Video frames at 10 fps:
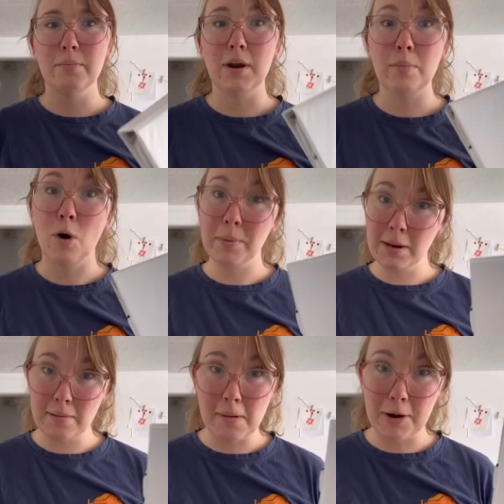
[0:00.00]
but I'm hoping
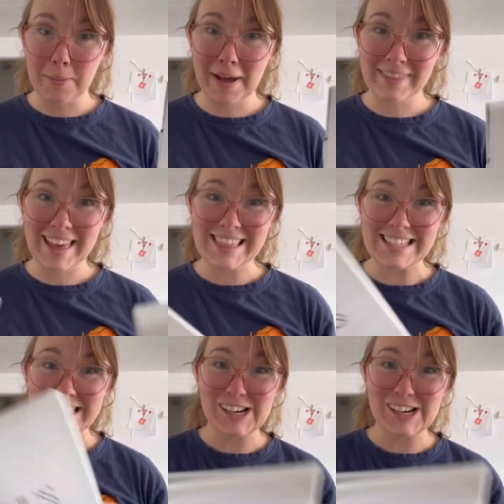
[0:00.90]
to be better about that this